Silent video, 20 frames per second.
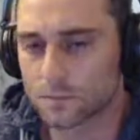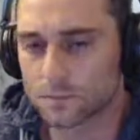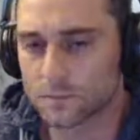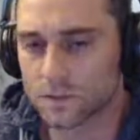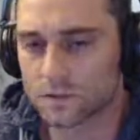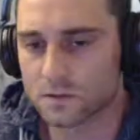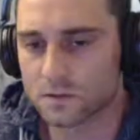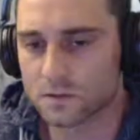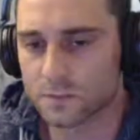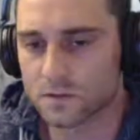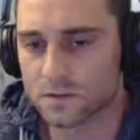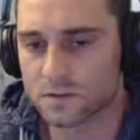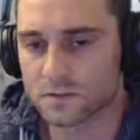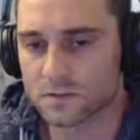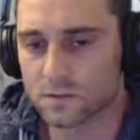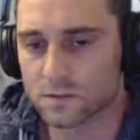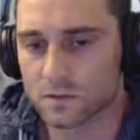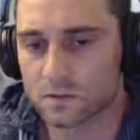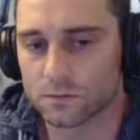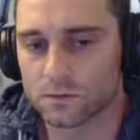This person's
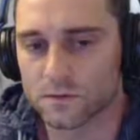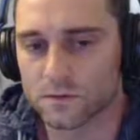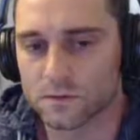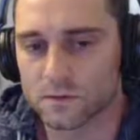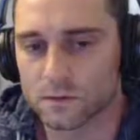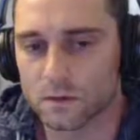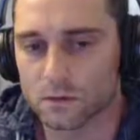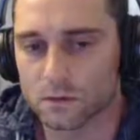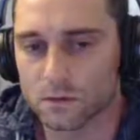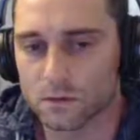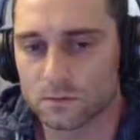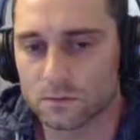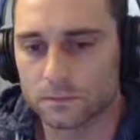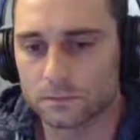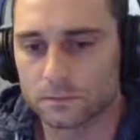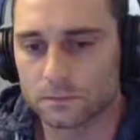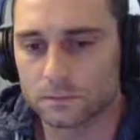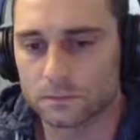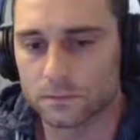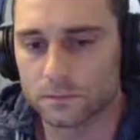playing really slowly,
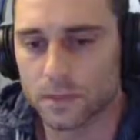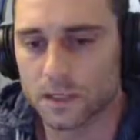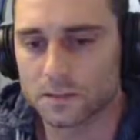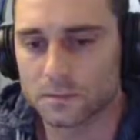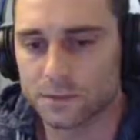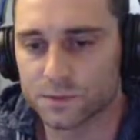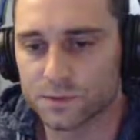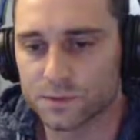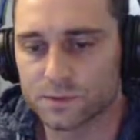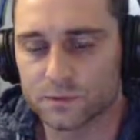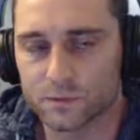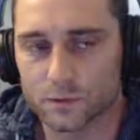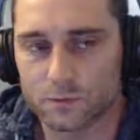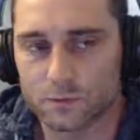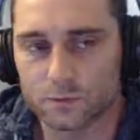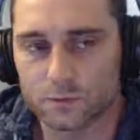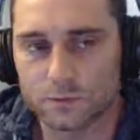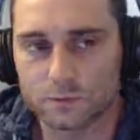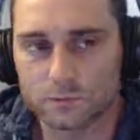possibly on their phone.